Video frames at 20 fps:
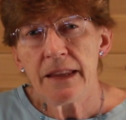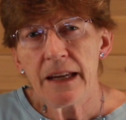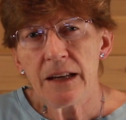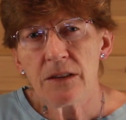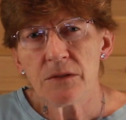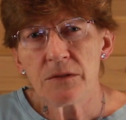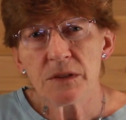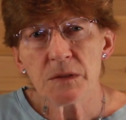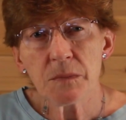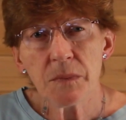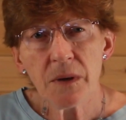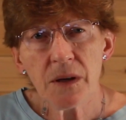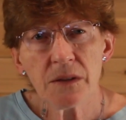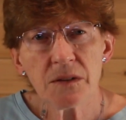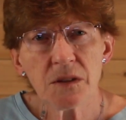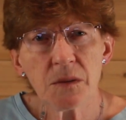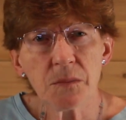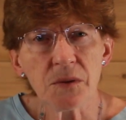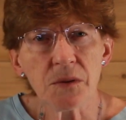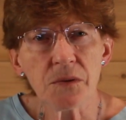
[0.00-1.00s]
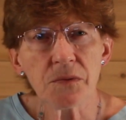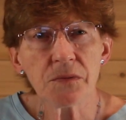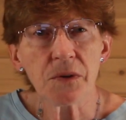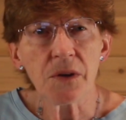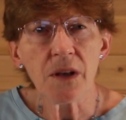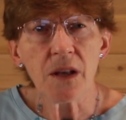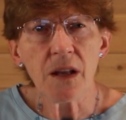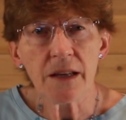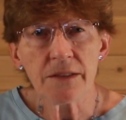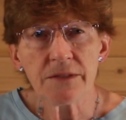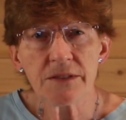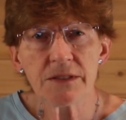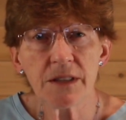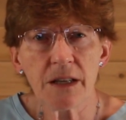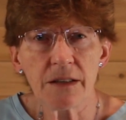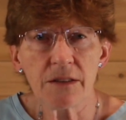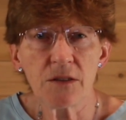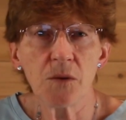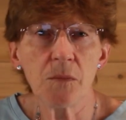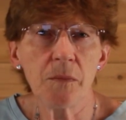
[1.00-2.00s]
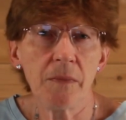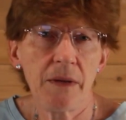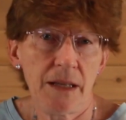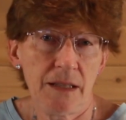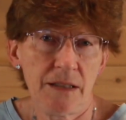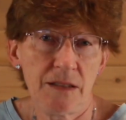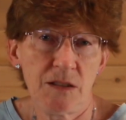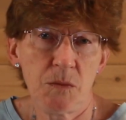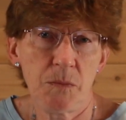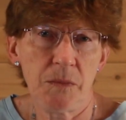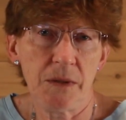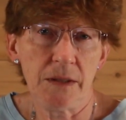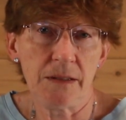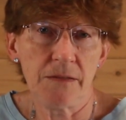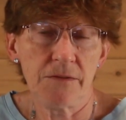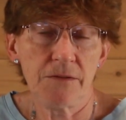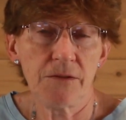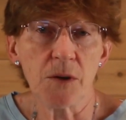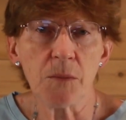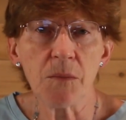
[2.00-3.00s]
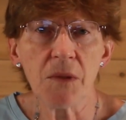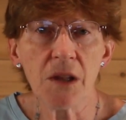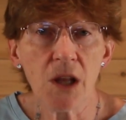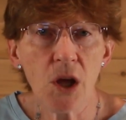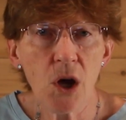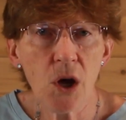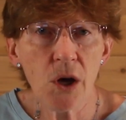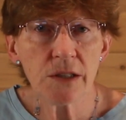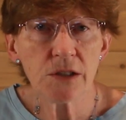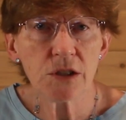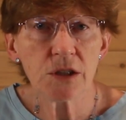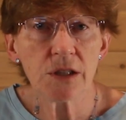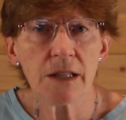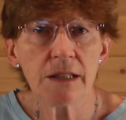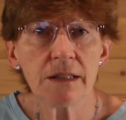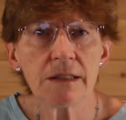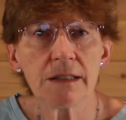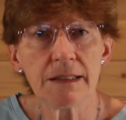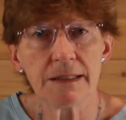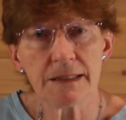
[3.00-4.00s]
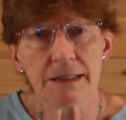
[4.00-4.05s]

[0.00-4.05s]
they are responsible for life cycle management, from launch to